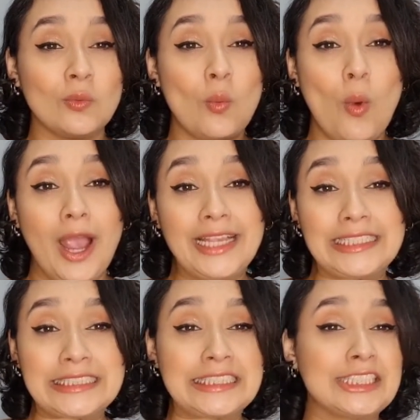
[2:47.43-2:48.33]

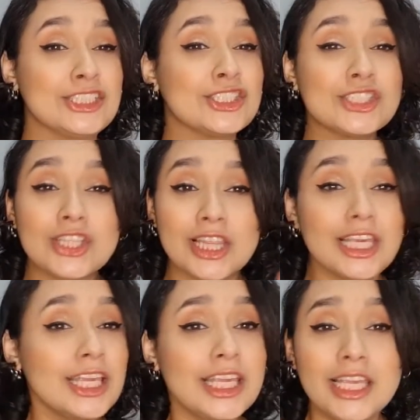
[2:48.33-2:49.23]
whitish
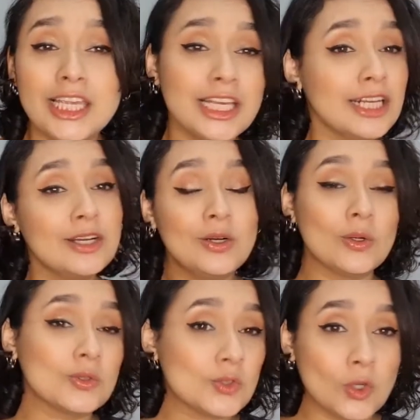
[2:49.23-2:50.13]
thingy
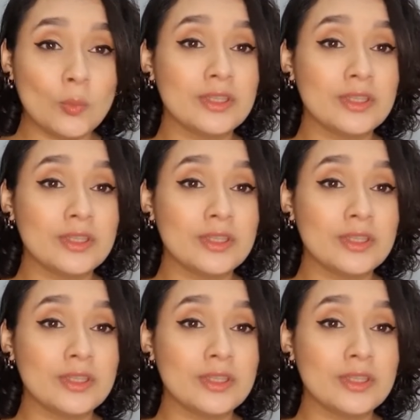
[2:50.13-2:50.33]
on top.